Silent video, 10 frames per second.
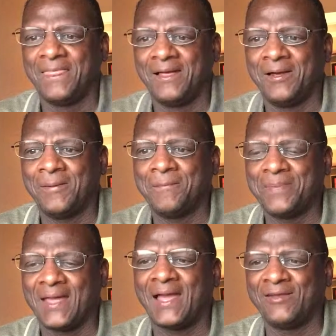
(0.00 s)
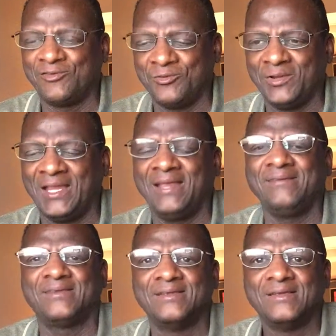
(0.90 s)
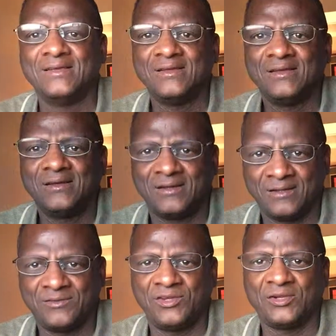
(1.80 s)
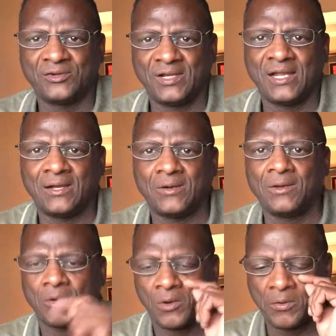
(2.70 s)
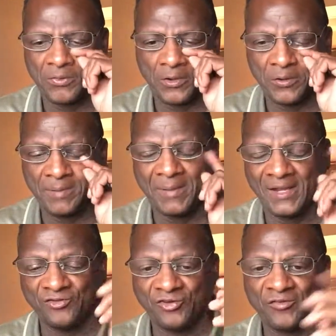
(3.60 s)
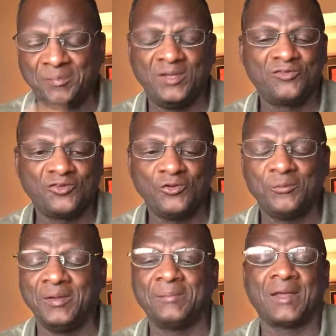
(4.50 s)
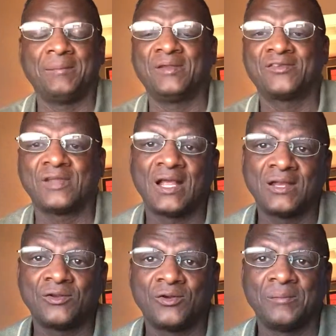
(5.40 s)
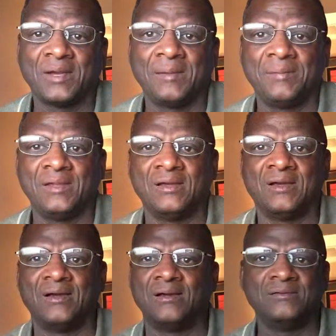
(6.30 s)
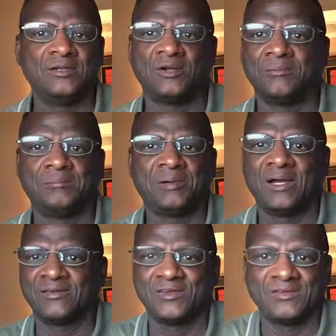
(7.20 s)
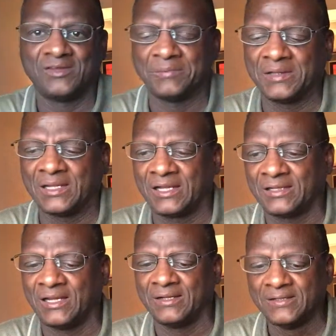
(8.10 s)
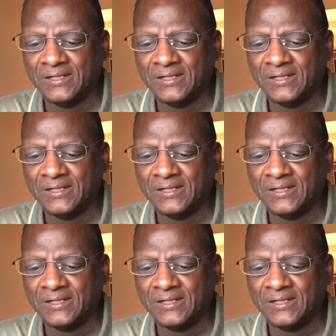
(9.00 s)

I do eat dinner now, although it might just be soup, it might be a salad, or it might be pasta, something like that.